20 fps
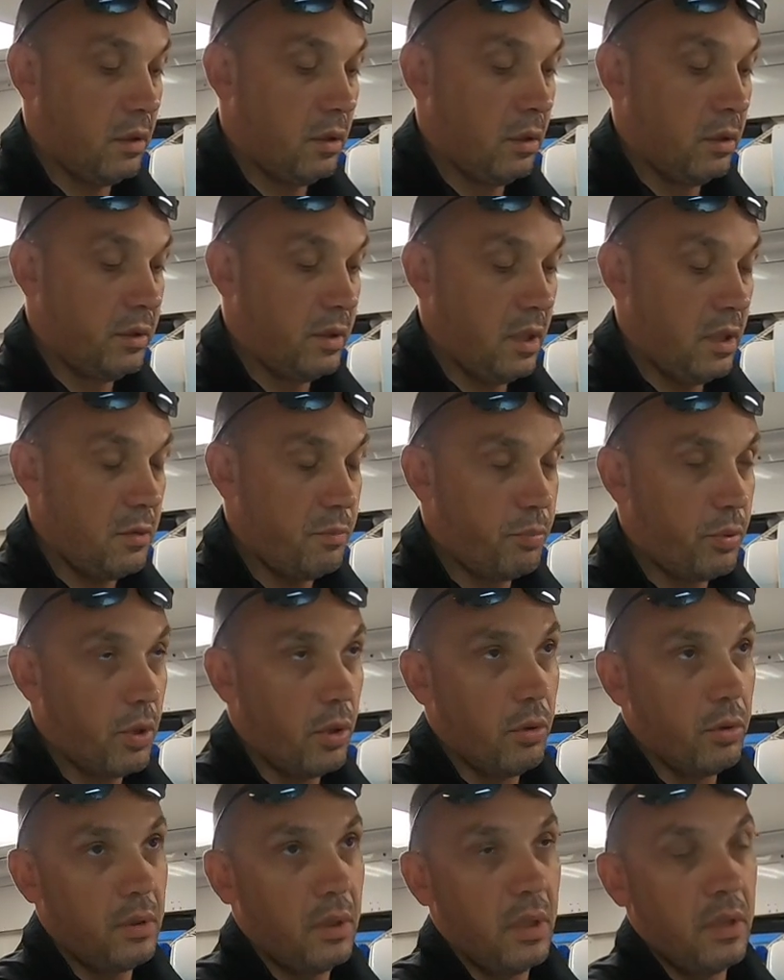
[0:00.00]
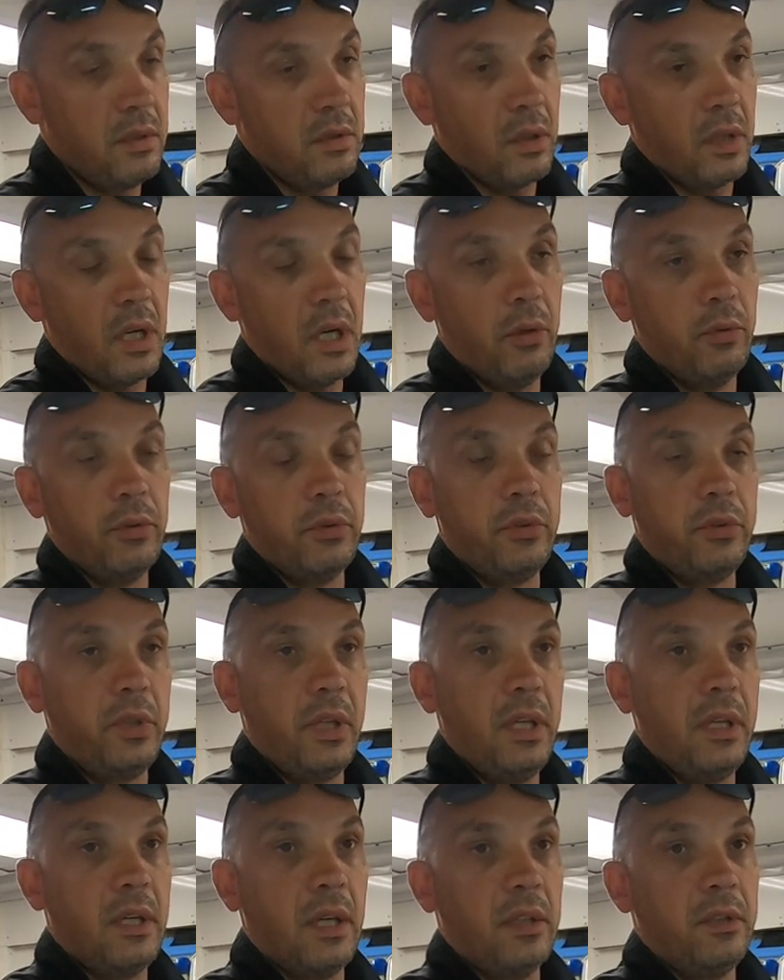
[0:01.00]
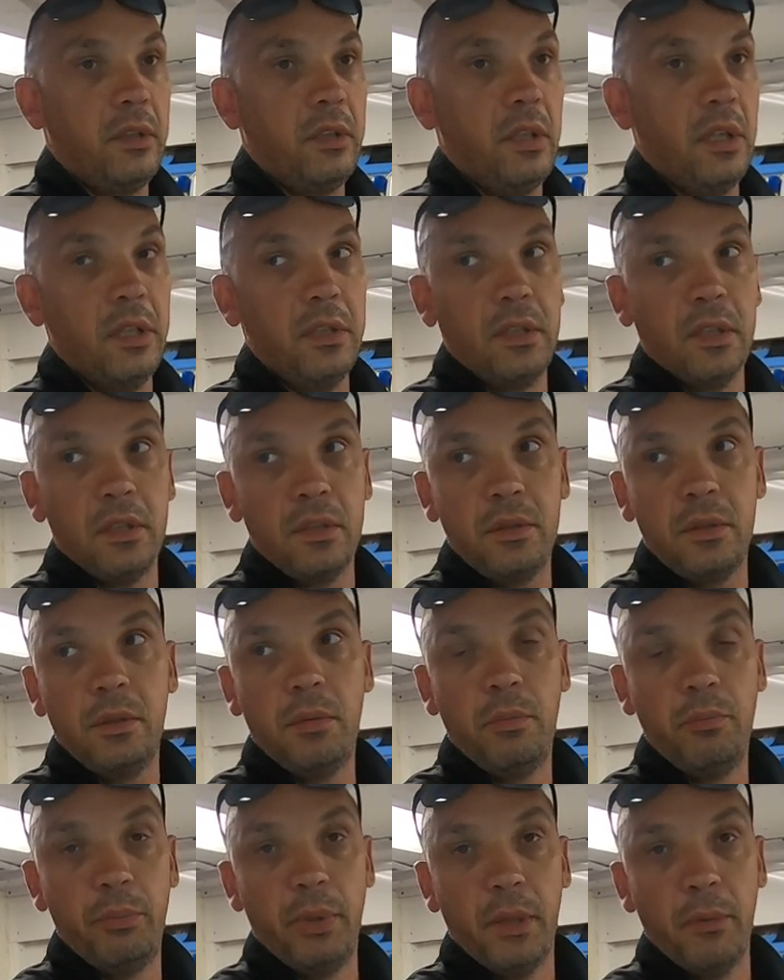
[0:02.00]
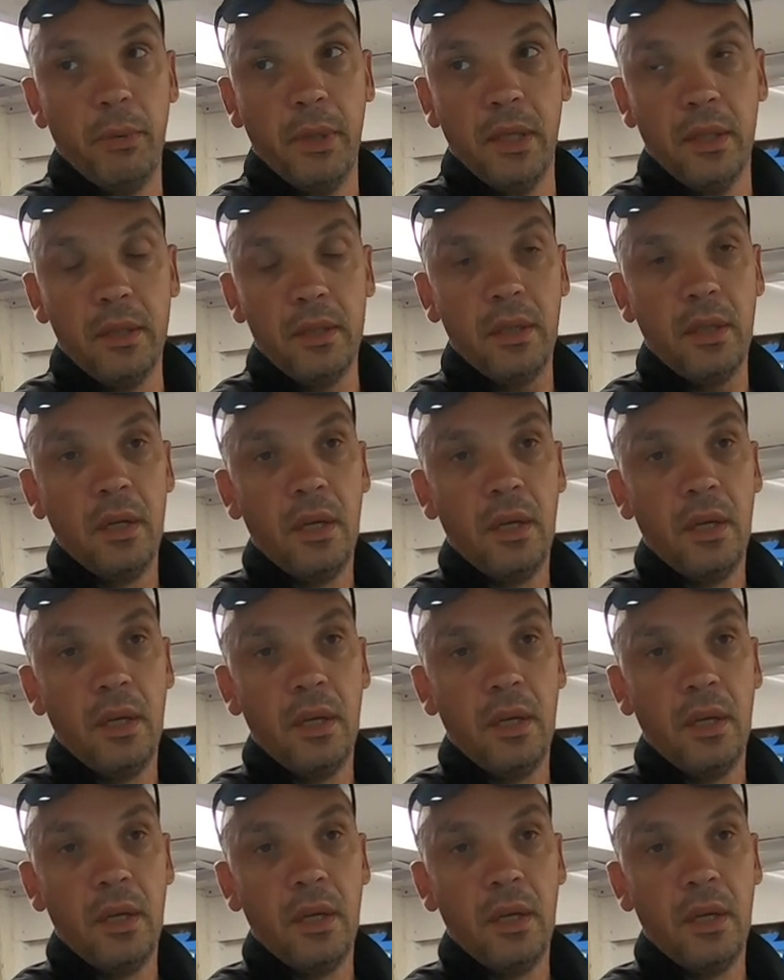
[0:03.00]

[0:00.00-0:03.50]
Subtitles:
on this boat it's around 300 liters per minute.